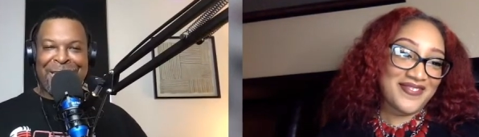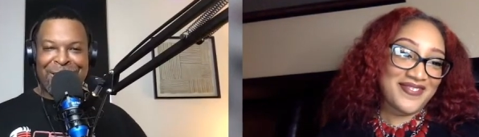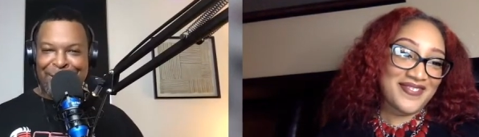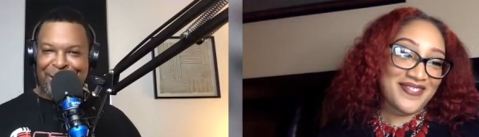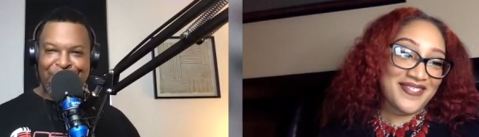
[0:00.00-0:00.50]
Speaker 1: like it
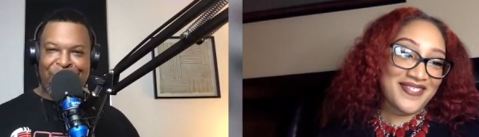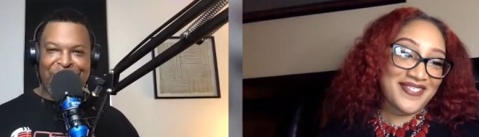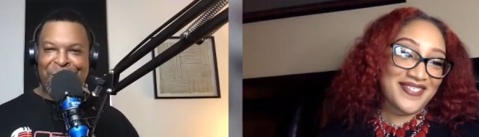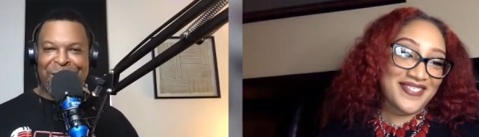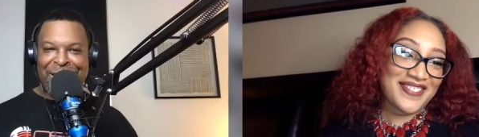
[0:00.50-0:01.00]
took us
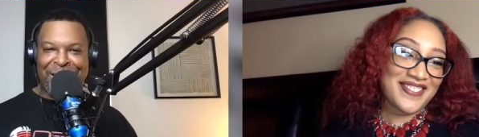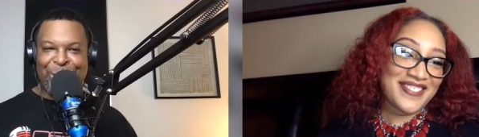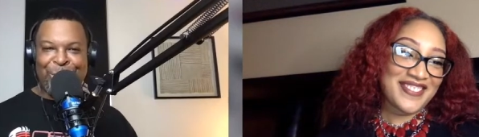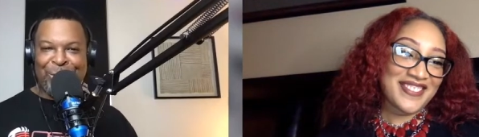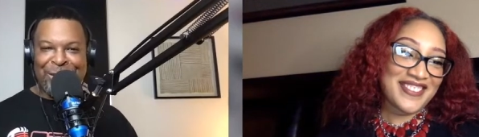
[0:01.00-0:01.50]
forever to
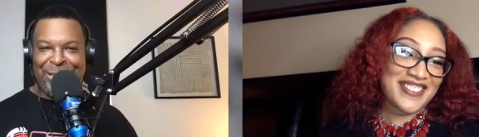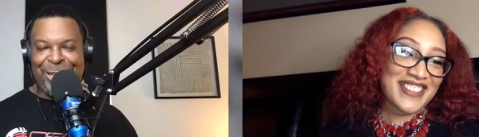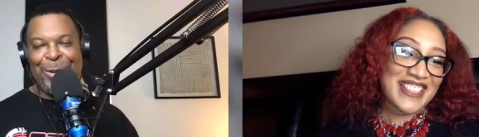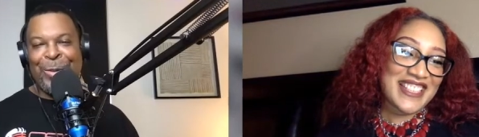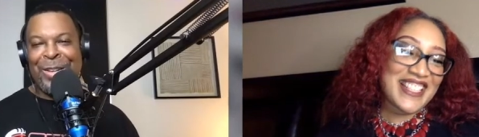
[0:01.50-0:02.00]
get you on this
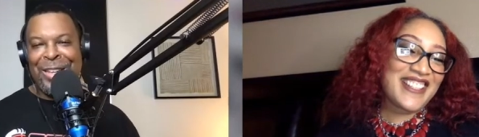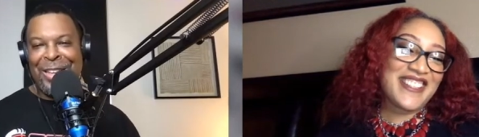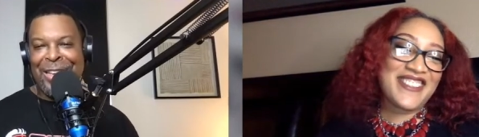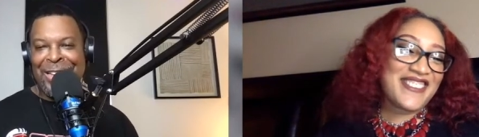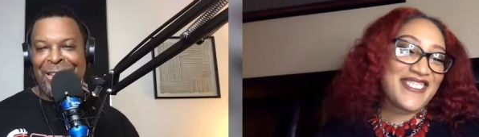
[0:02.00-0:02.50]
show,
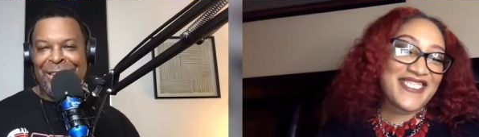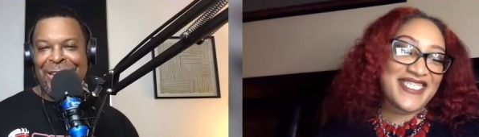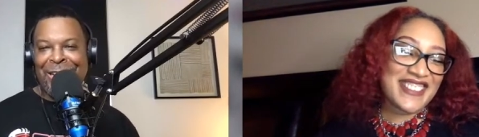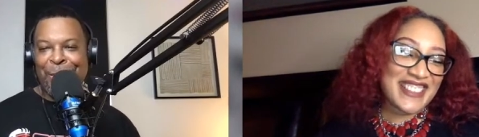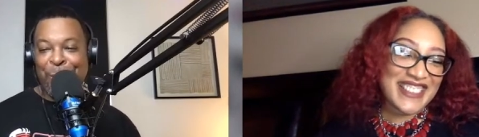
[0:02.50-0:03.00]
and
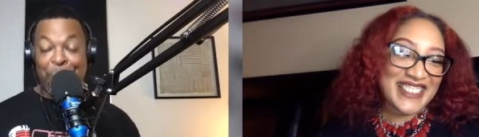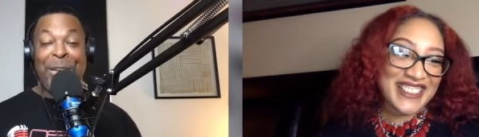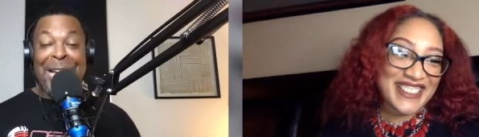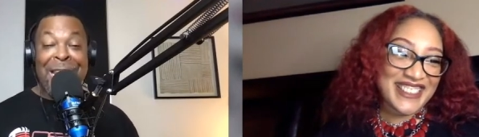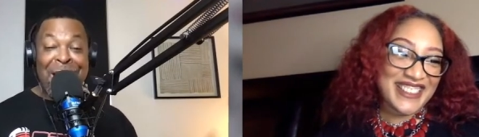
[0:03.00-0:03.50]
uh, but
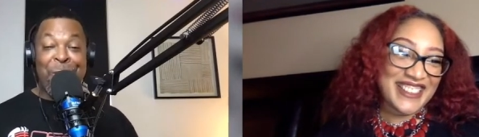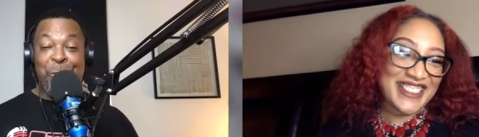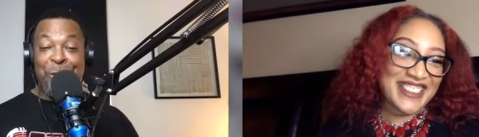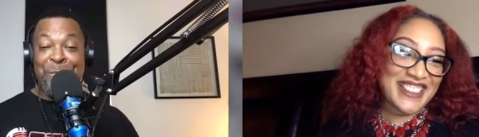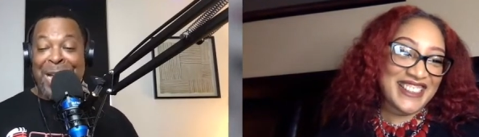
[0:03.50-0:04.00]
we got to have
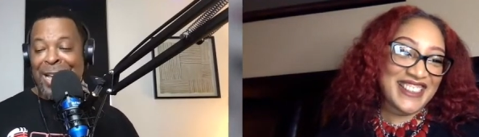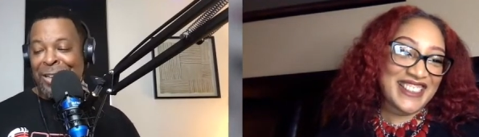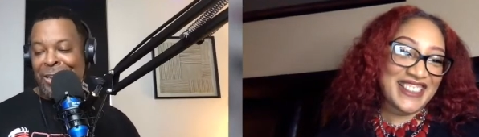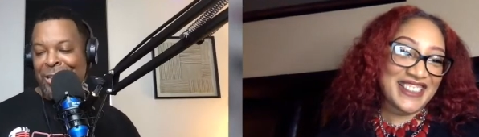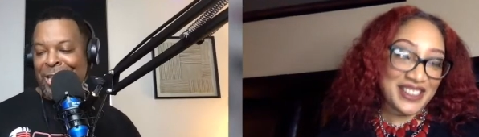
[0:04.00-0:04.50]
you back
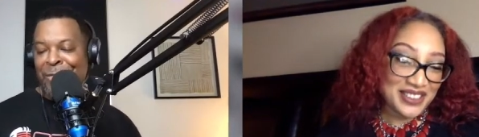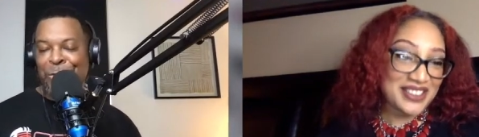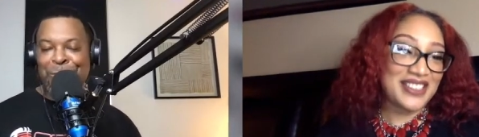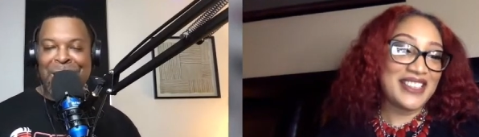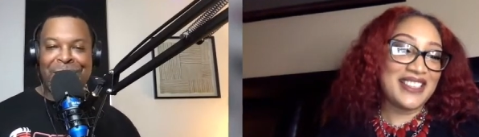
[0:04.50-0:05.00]
uh, have
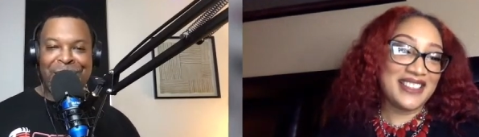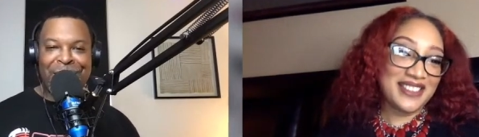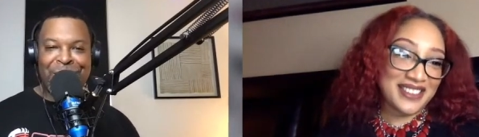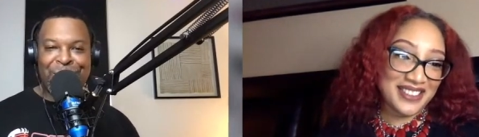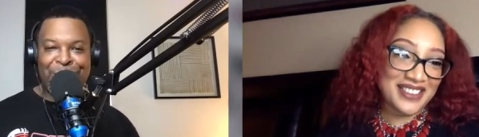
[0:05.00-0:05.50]
you back
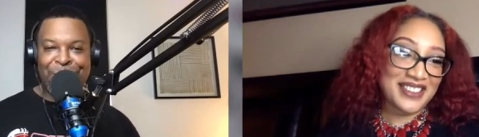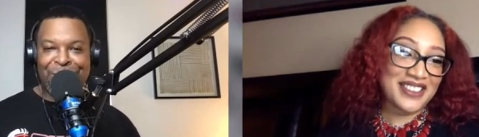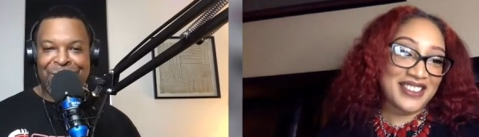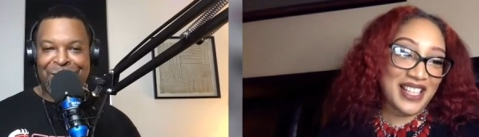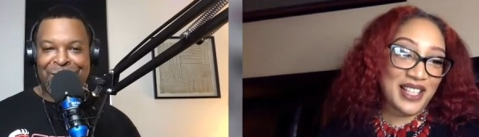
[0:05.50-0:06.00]
again soon.
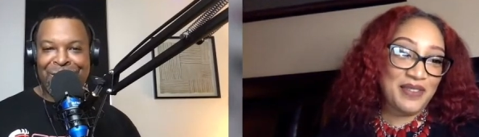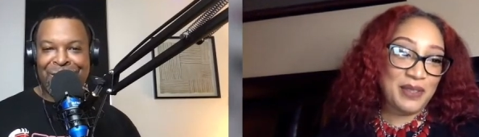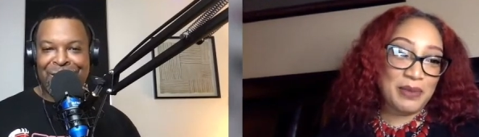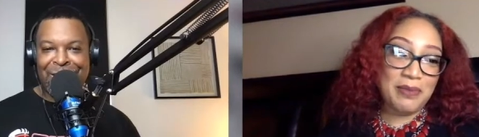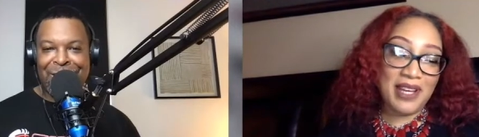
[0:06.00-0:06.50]
Speaker 2: I love
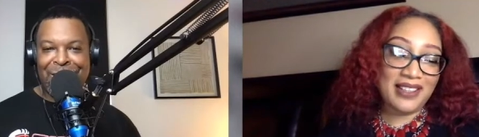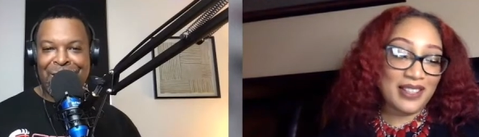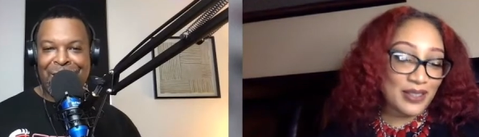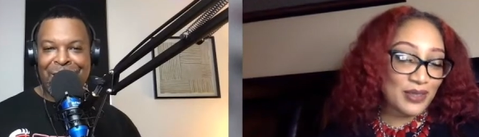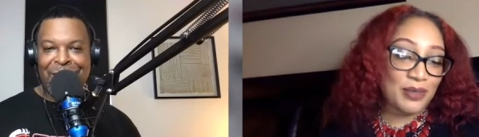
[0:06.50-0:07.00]
to be back.
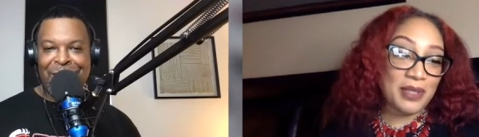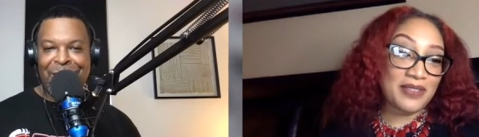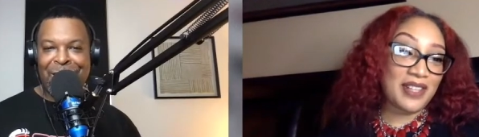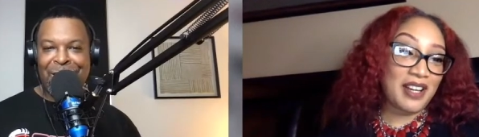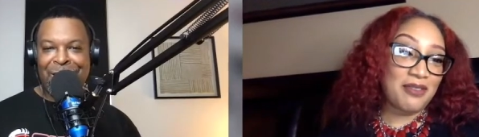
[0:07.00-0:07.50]
Thank you so
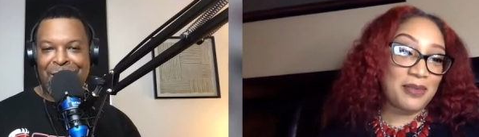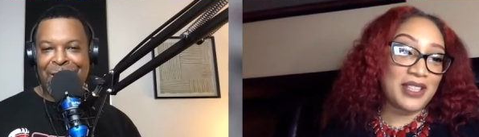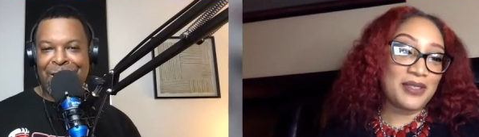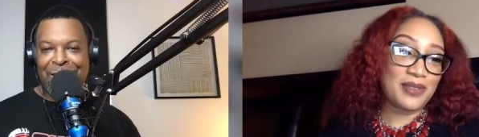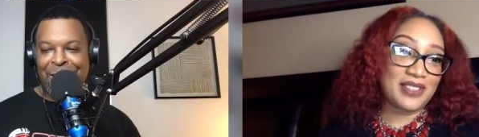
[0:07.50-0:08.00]
much for having
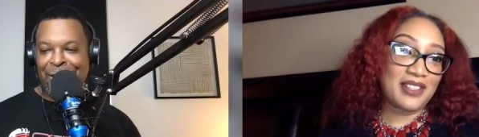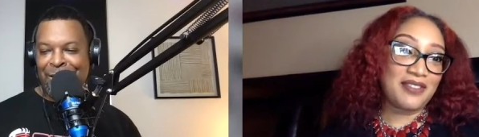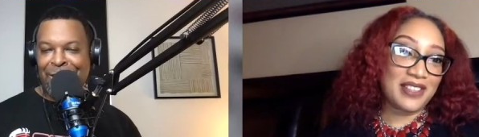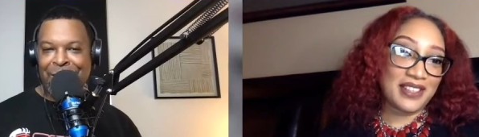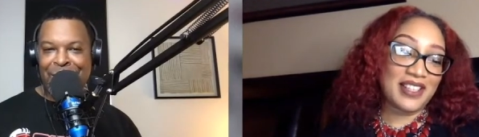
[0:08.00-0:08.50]
me. This was
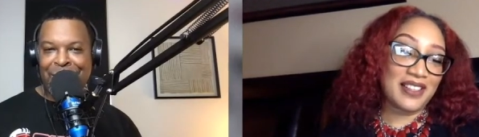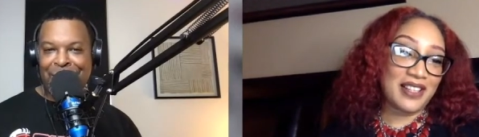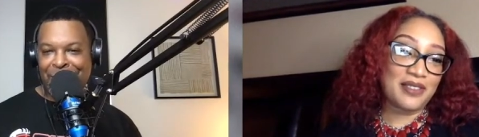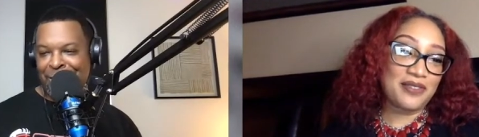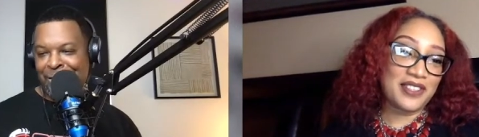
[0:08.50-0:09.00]
definitely
Speaker 1: a
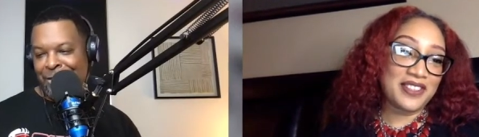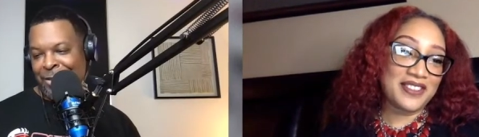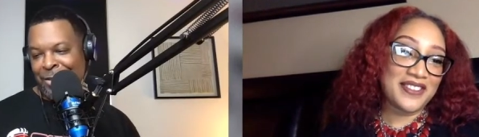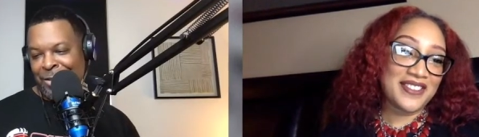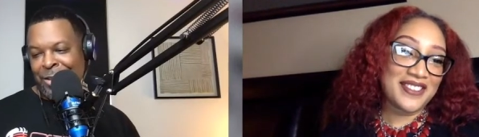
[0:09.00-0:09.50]
lot of fun.
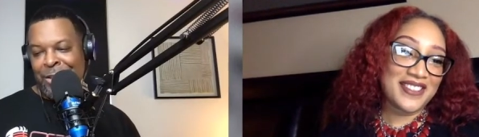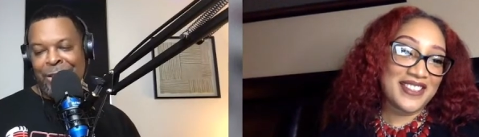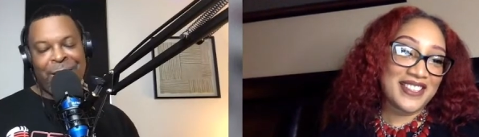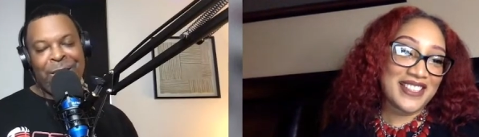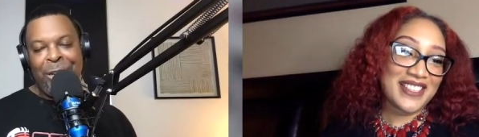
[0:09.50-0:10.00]

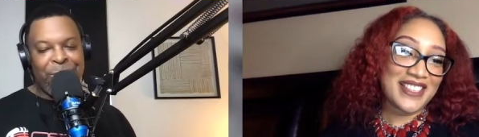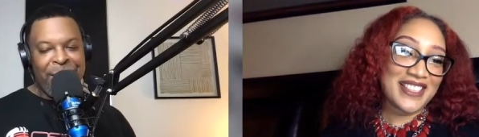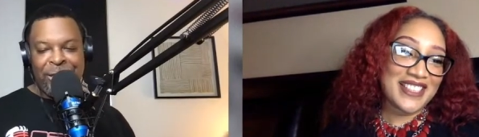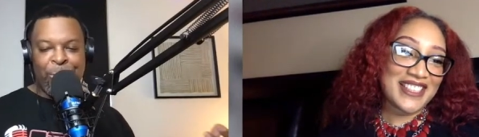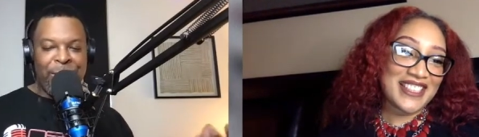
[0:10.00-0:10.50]
Yeah, just don't
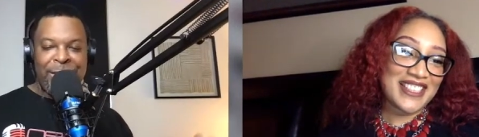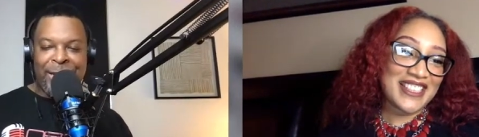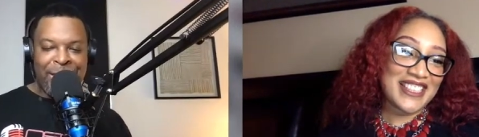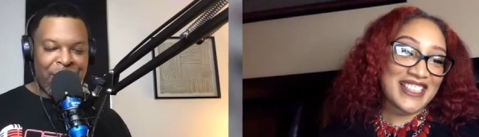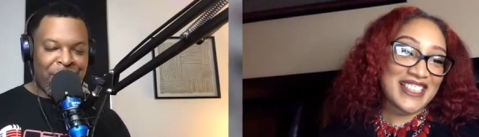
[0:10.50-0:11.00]
take twenty
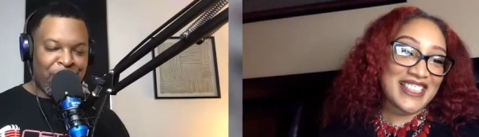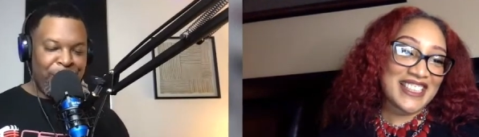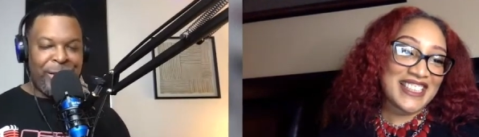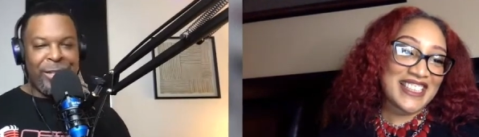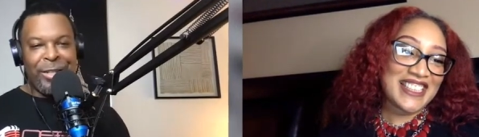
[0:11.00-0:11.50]
days, uh, twenty